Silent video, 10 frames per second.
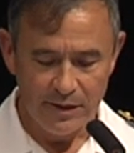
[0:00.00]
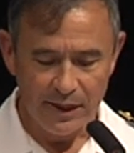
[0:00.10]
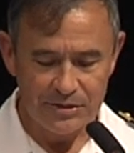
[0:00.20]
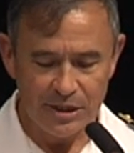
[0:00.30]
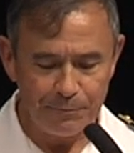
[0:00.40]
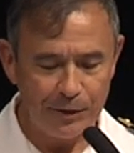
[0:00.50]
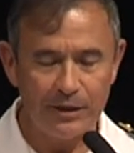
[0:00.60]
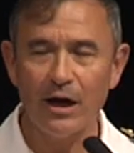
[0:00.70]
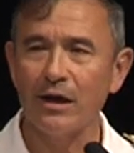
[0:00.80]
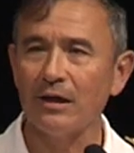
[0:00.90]
It's simply
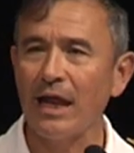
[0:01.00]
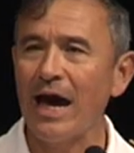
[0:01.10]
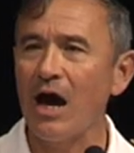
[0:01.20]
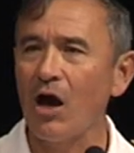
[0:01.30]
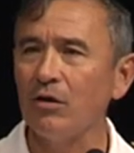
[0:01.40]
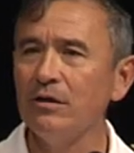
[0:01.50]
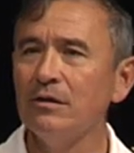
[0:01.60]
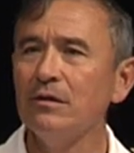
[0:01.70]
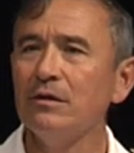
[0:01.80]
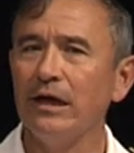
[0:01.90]
not allowed
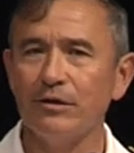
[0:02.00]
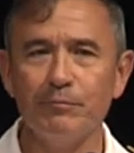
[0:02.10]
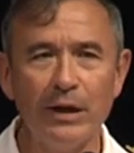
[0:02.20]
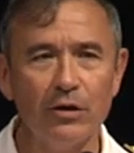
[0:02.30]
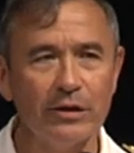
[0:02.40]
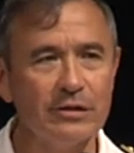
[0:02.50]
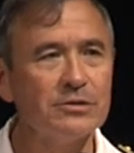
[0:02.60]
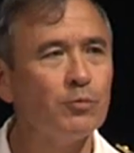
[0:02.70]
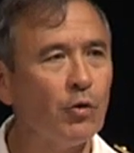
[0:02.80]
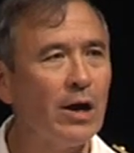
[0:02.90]
in the
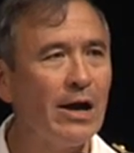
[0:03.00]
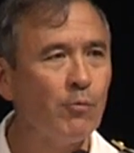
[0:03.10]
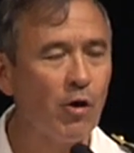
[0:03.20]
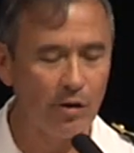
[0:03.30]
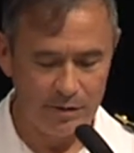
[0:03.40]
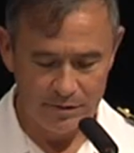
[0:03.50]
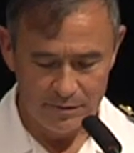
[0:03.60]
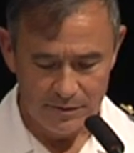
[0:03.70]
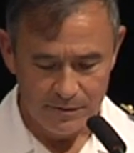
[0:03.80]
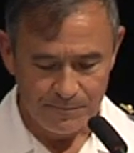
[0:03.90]
buildings where I work.
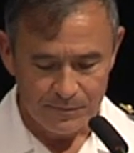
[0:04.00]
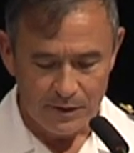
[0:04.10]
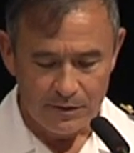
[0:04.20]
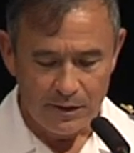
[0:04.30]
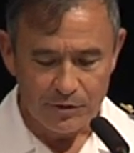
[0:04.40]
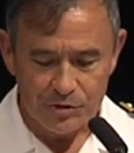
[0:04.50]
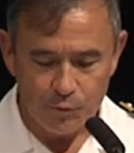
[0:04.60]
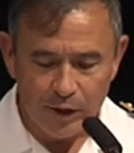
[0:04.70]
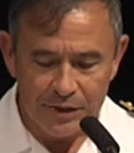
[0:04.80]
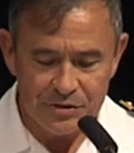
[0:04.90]
There's a
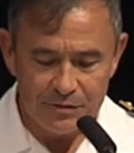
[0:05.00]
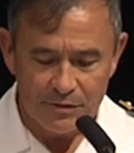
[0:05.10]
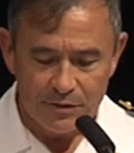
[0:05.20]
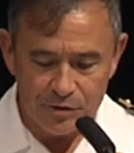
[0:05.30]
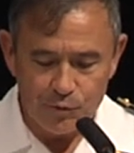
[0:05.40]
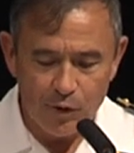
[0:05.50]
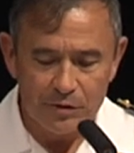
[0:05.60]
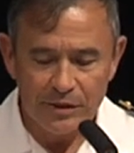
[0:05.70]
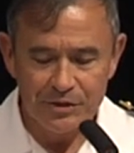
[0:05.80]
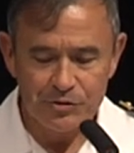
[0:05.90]
reason, there's a real
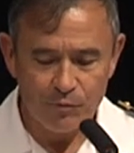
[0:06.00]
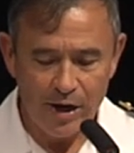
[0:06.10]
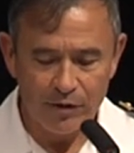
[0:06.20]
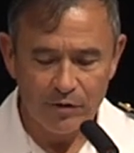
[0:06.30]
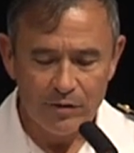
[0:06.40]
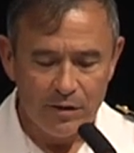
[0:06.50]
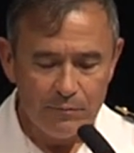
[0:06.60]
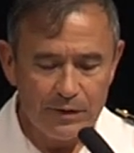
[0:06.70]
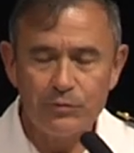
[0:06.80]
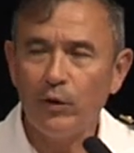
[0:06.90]
tension, rather,
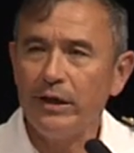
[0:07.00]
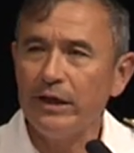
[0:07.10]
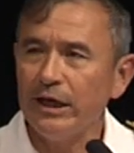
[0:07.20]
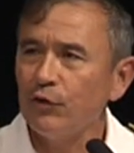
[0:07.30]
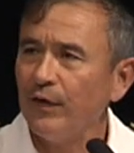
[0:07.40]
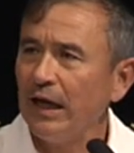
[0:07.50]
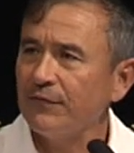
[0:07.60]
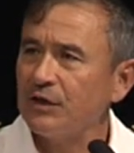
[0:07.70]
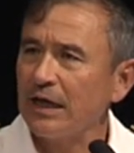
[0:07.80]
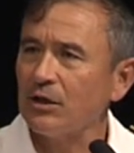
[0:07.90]
between
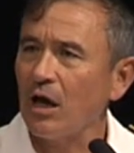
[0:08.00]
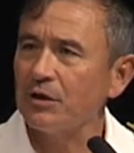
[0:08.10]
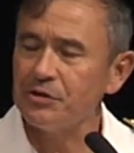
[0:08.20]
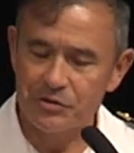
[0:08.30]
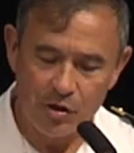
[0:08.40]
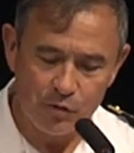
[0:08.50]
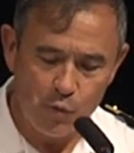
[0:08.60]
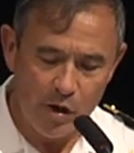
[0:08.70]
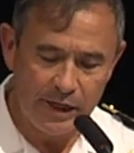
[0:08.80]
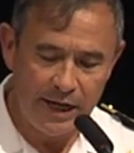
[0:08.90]
innovative technologies on the
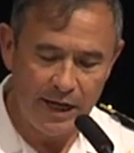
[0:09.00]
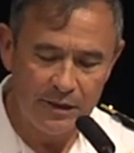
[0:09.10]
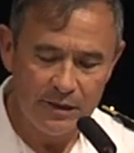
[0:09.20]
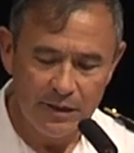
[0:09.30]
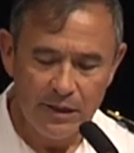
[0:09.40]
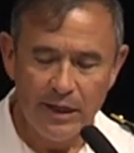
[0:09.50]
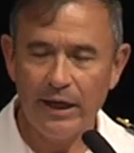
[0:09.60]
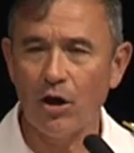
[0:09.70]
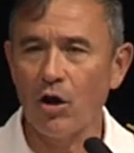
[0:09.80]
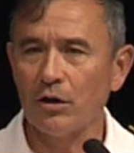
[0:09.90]
one hand
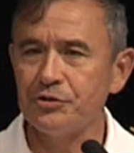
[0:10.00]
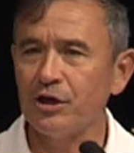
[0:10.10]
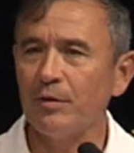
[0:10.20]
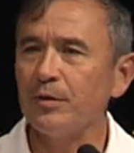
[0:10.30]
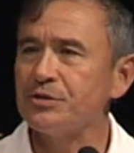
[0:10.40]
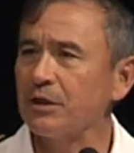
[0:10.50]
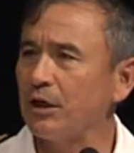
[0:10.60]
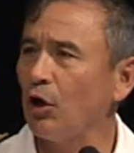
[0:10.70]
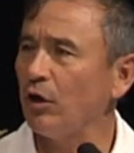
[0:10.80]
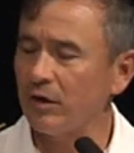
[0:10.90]
and our legitimate
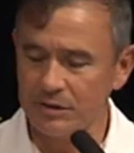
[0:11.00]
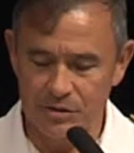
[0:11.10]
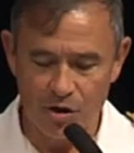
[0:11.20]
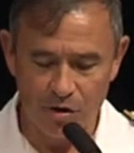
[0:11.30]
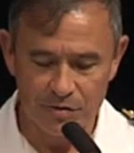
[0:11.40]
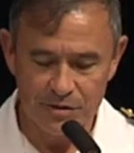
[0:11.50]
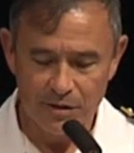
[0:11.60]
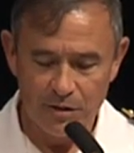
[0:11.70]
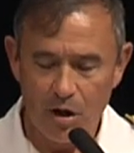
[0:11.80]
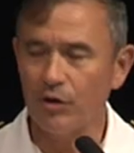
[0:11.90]
security concerns
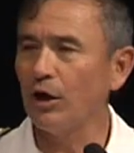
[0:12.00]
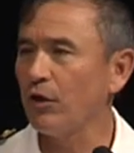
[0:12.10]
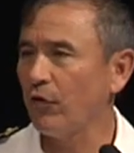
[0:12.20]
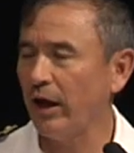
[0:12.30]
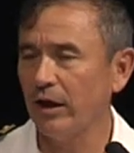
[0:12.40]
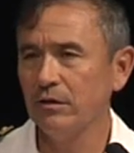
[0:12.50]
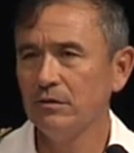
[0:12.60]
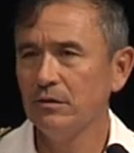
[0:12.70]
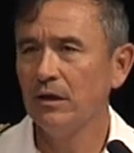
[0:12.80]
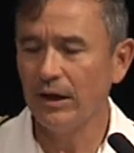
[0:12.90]
on the other hand,
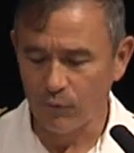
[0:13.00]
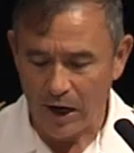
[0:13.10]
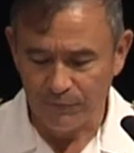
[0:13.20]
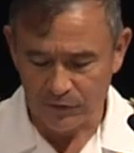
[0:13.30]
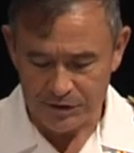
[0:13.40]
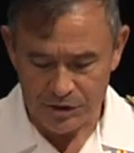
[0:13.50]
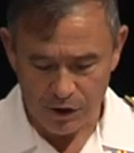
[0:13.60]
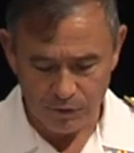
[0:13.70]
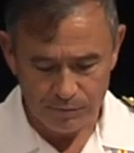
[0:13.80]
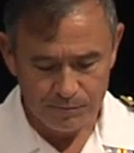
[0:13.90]
and rightfully so.